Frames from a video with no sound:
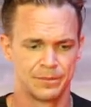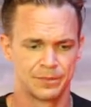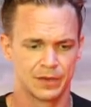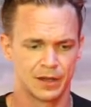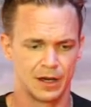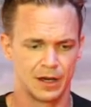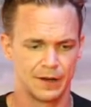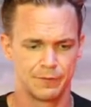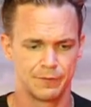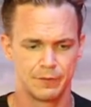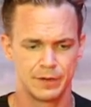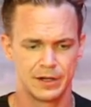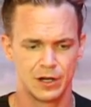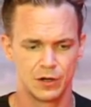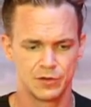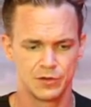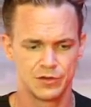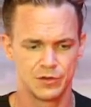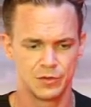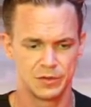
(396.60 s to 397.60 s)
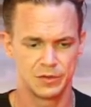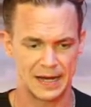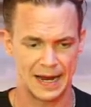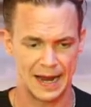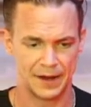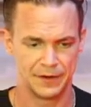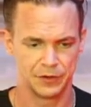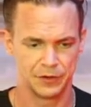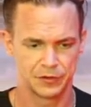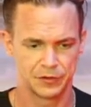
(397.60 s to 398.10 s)
If we go to
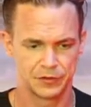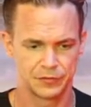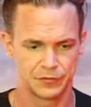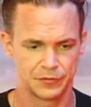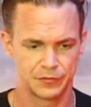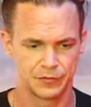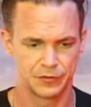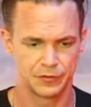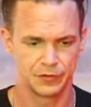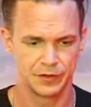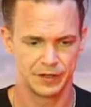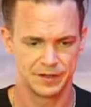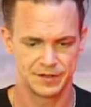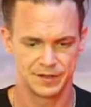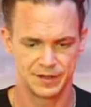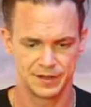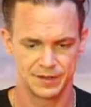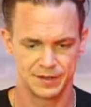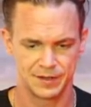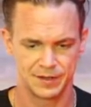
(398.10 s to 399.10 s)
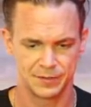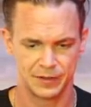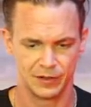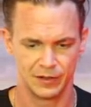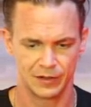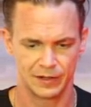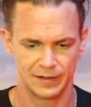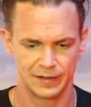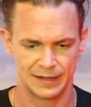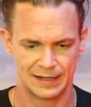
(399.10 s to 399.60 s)
candles, for instance, and we
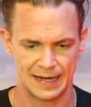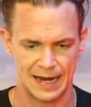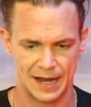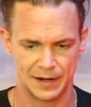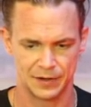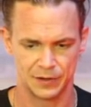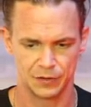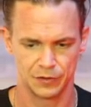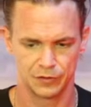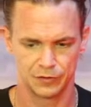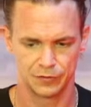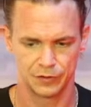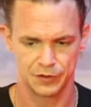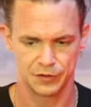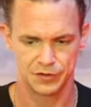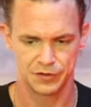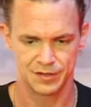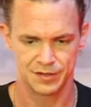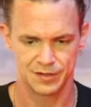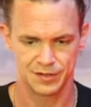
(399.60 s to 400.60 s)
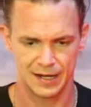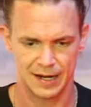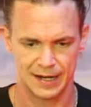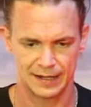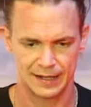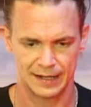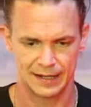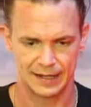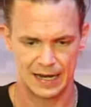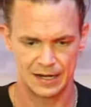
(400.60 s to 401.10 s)
look at the candles versus the Heiken
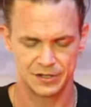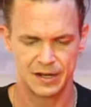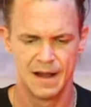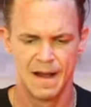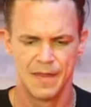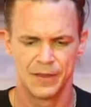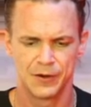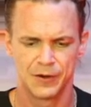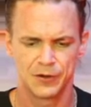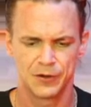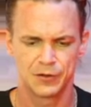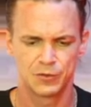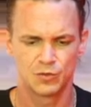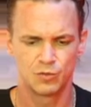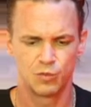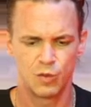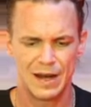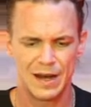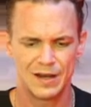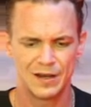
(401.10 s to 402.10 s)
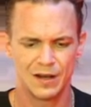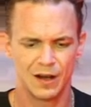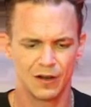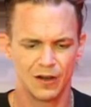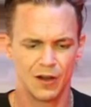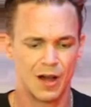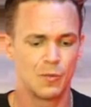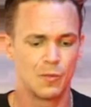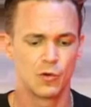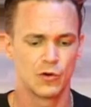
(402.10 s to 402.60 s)
Ashi, there's way a
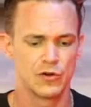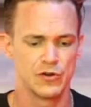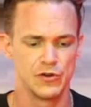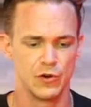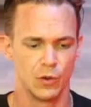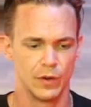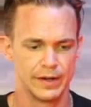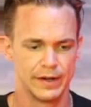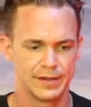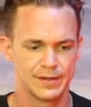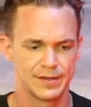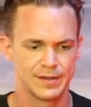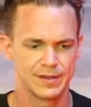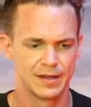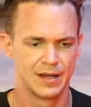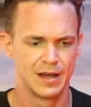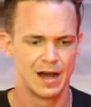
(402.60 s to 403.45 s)
lot more noise.